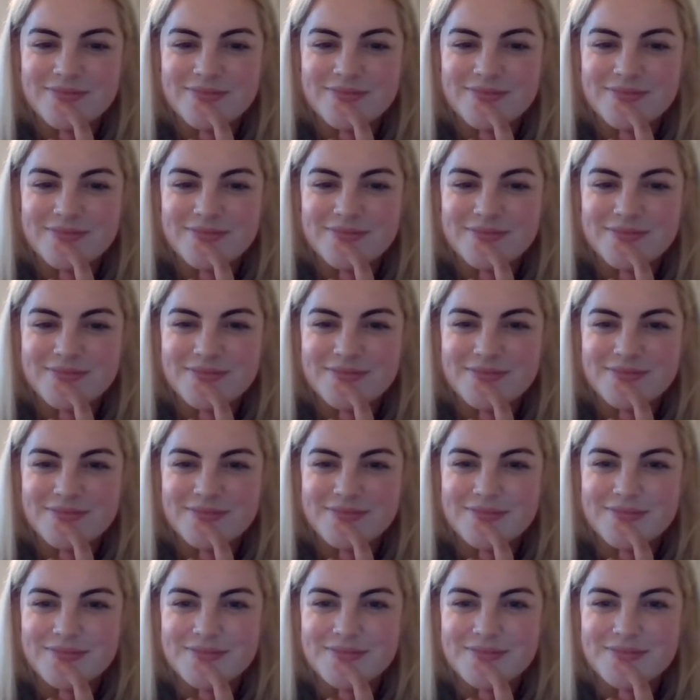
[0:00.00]

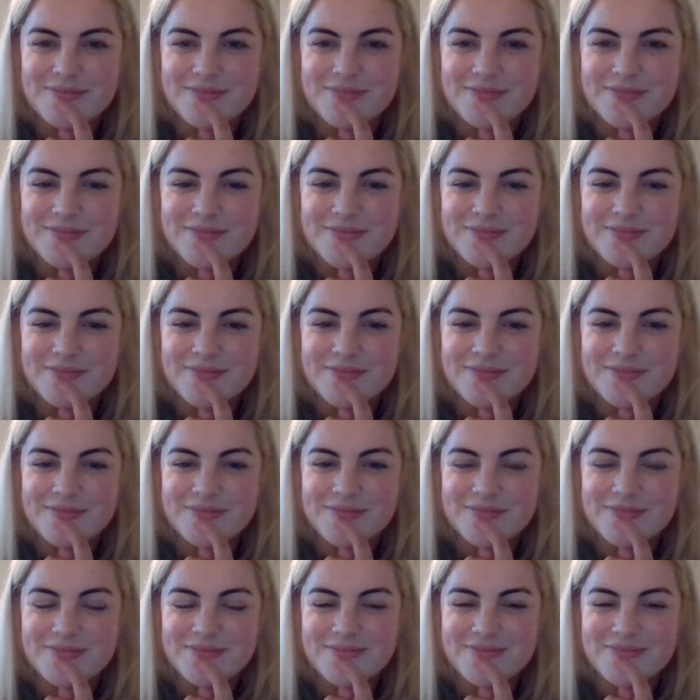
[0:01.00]

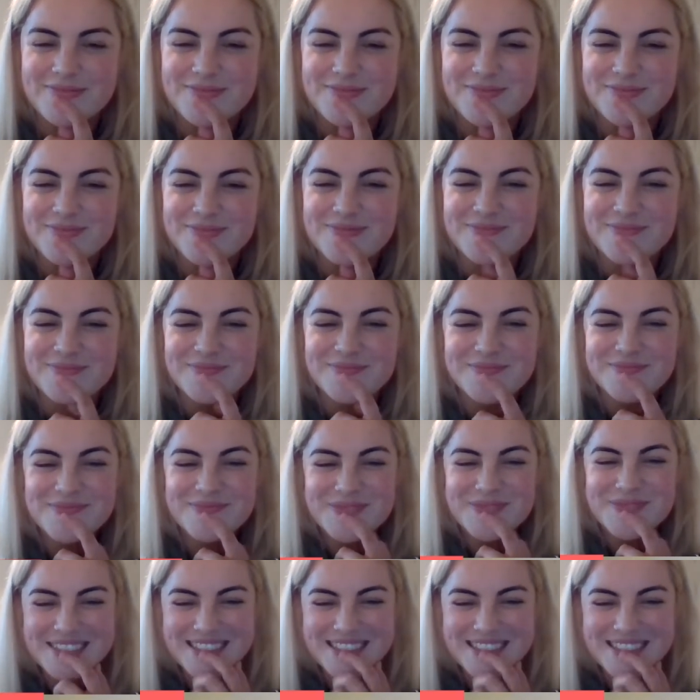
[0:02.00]
No words are spoken by the person on screen.